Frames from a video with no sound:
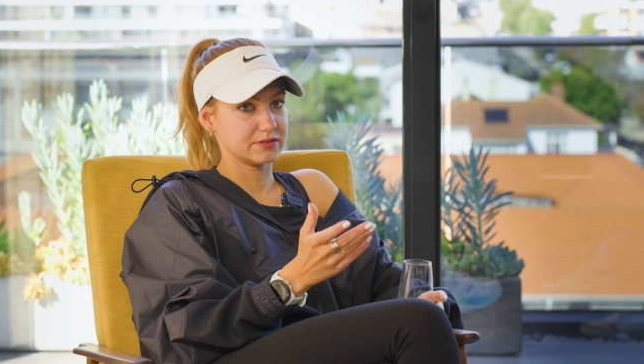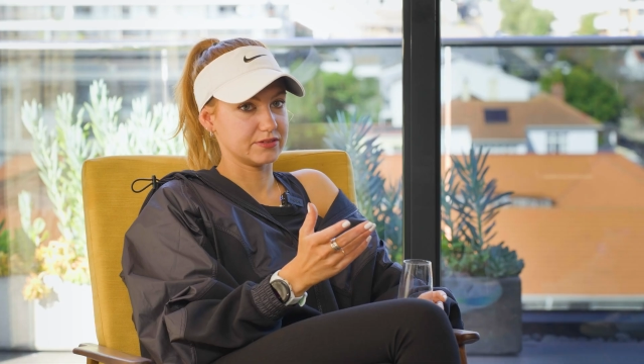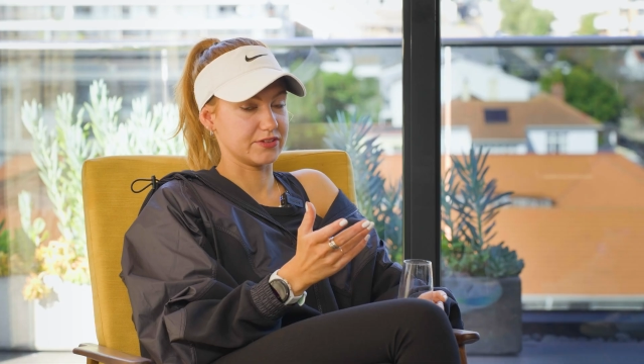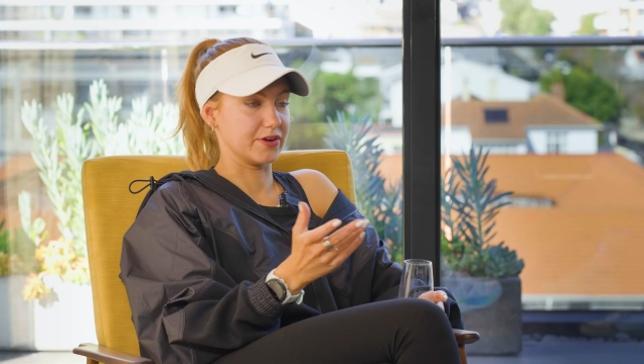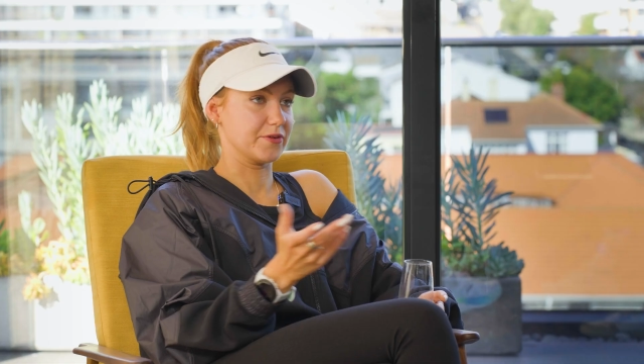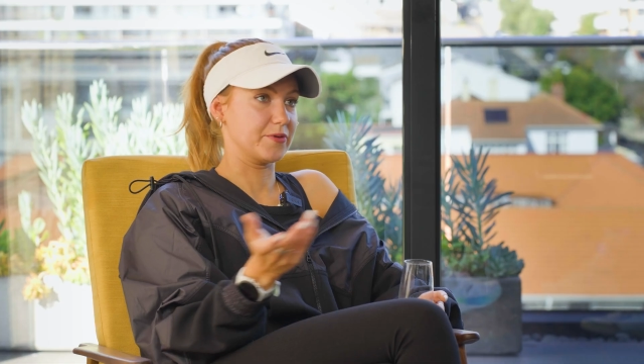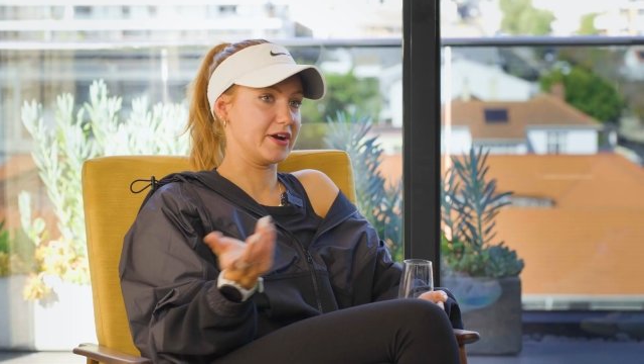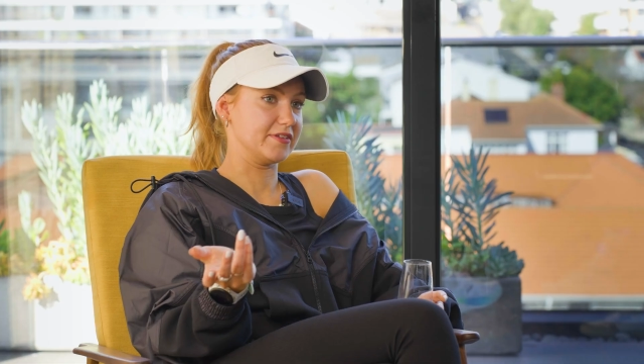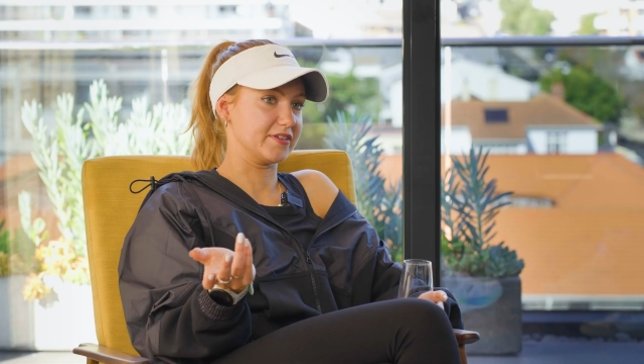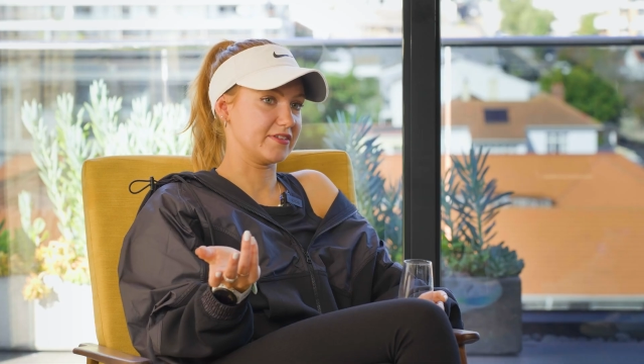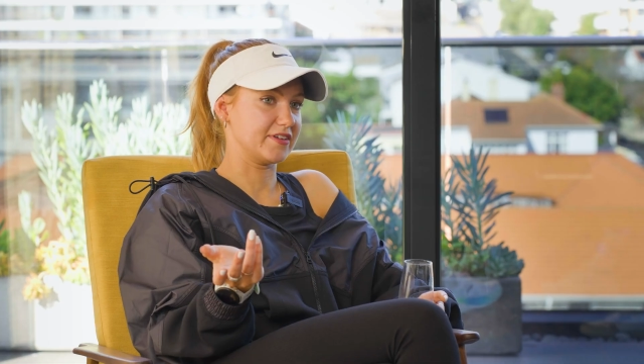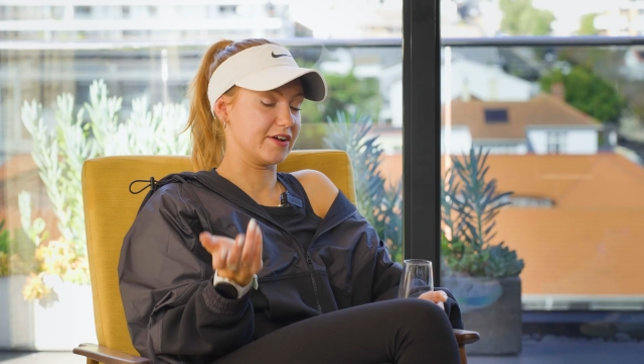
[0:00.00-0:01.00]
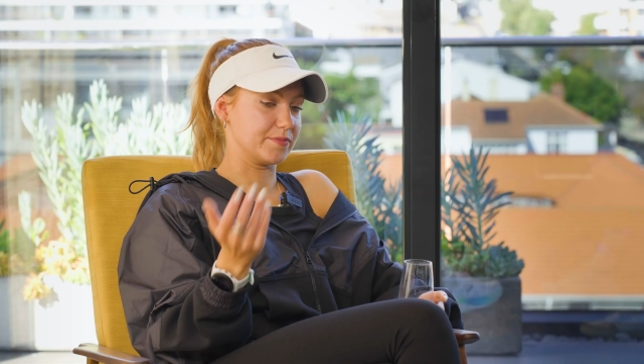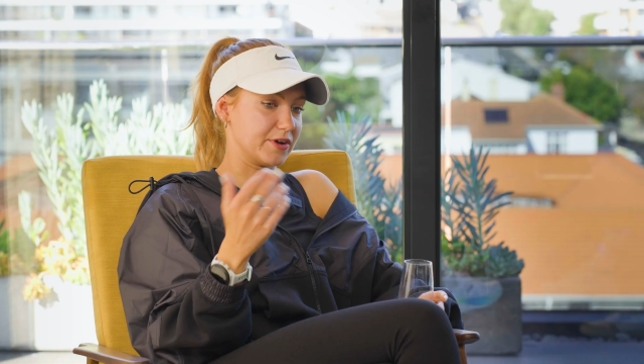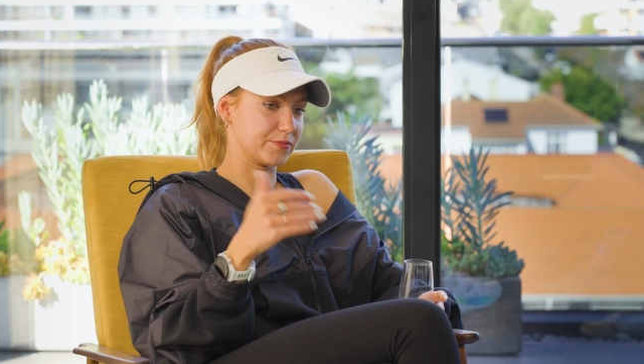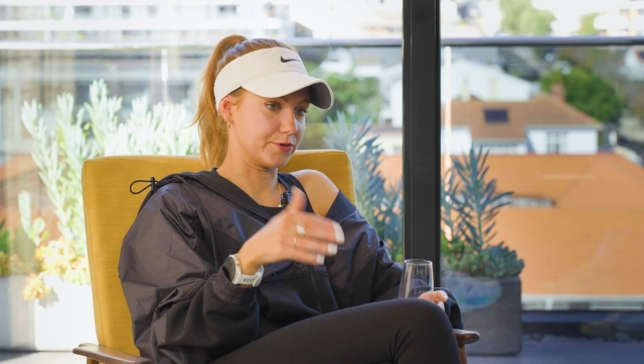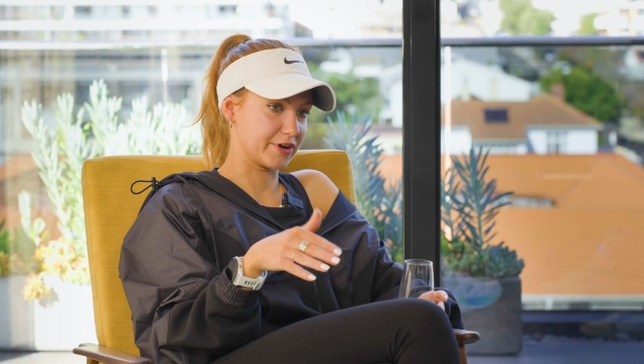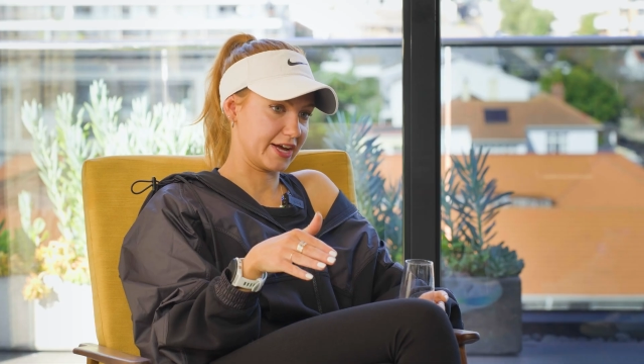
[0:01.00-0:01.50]
So whereas this year I was
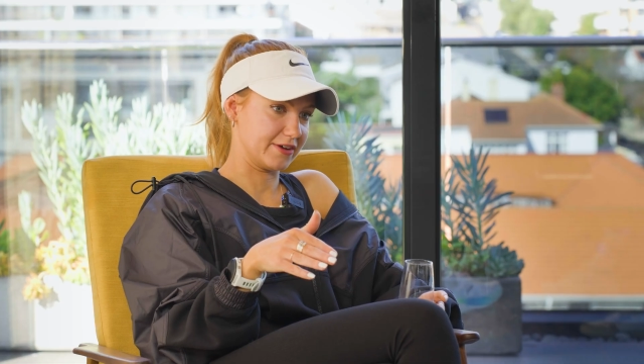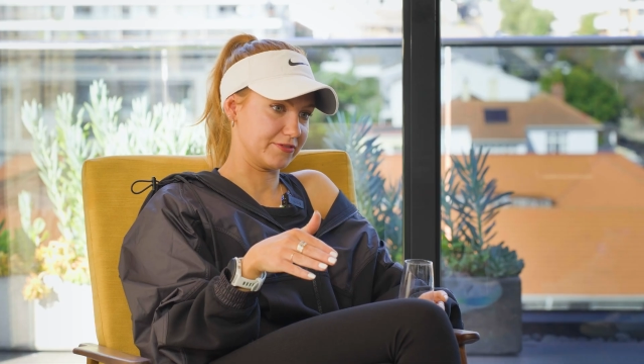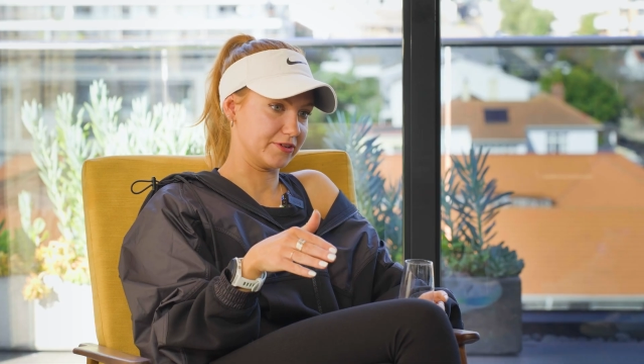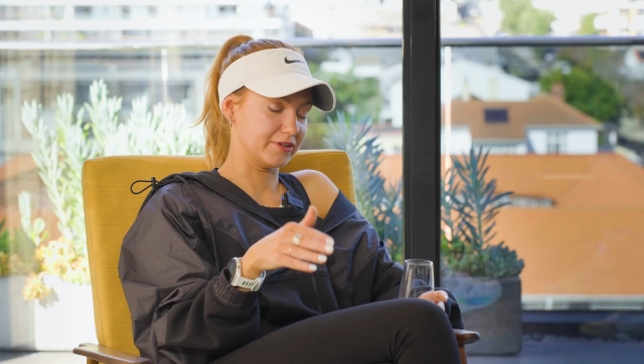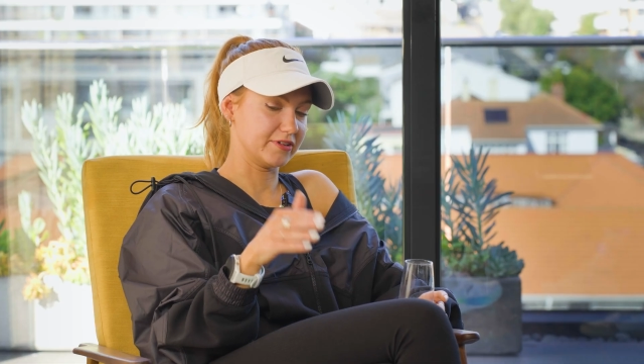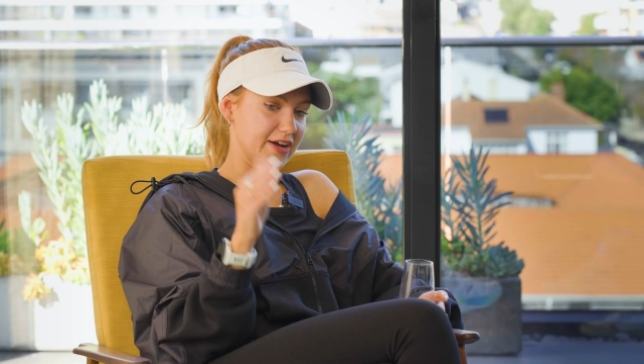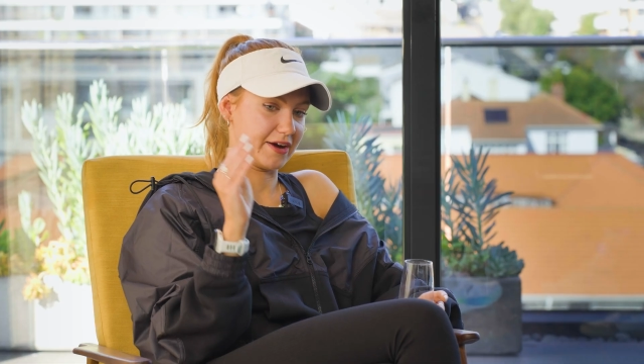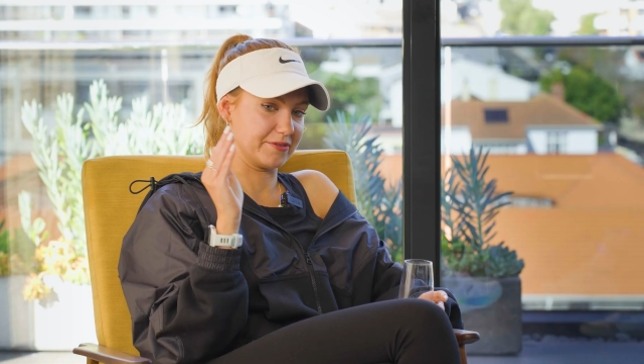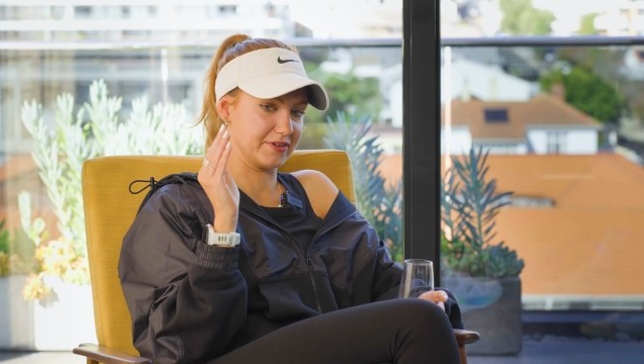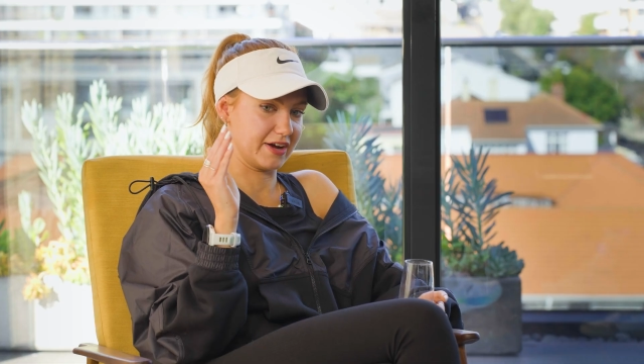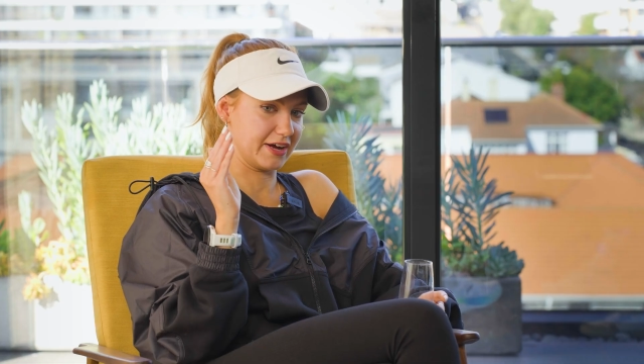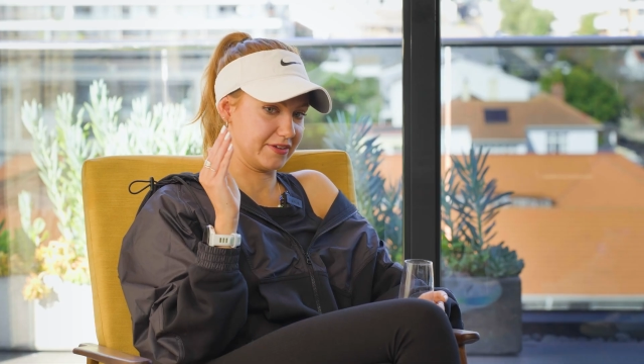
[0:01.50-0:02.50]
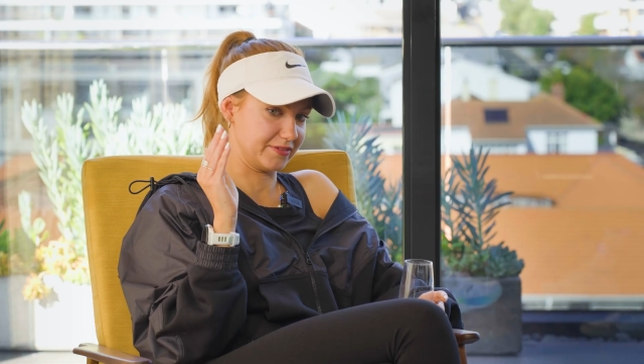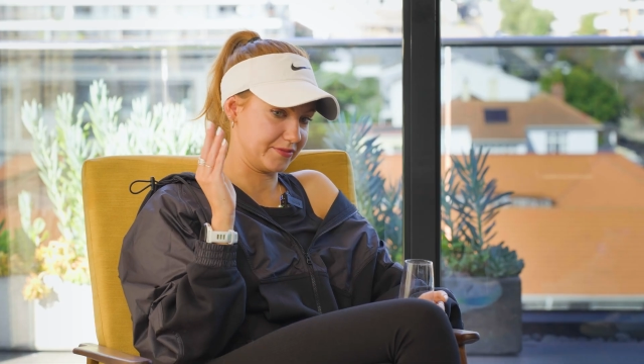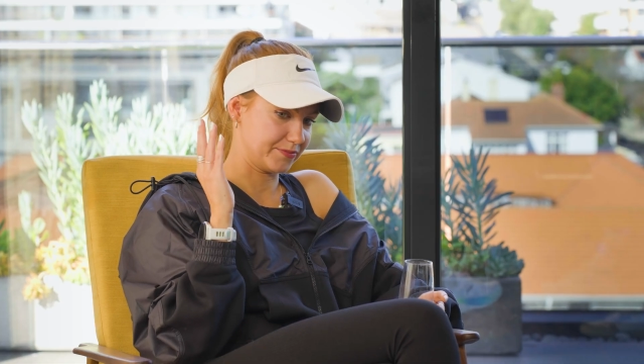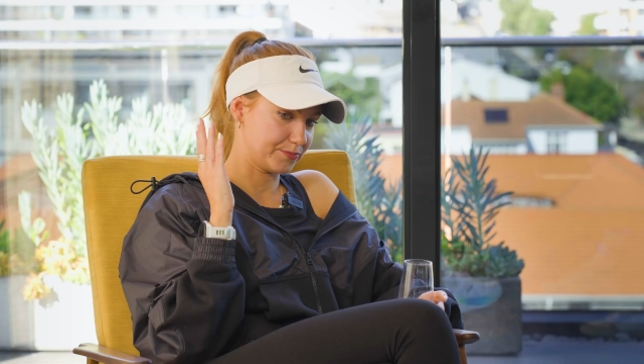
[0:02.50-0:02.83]
much more careful, I